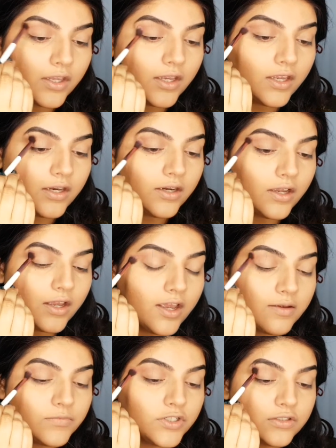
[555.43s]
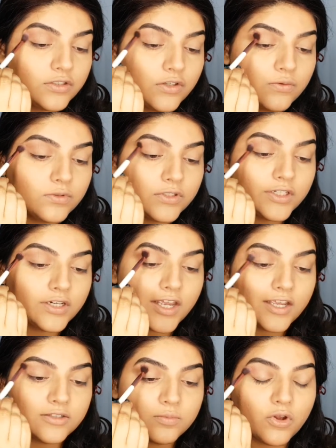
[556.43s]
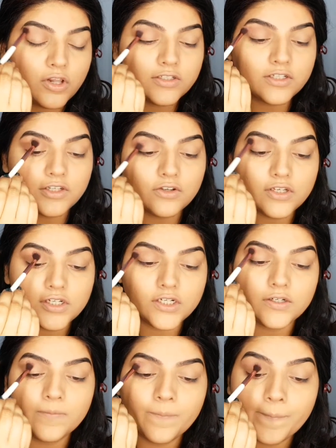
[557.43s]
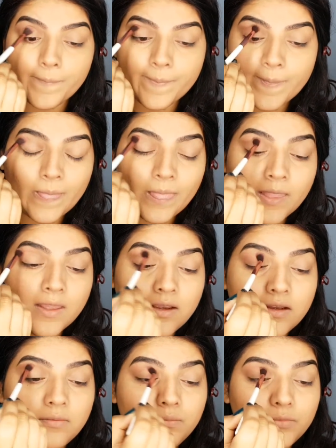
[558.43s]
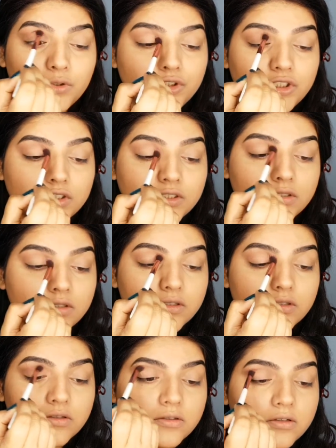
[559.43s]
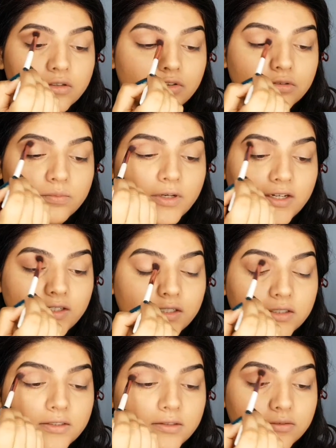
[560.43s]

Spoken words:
And I'm just using like small circular motions to blend it.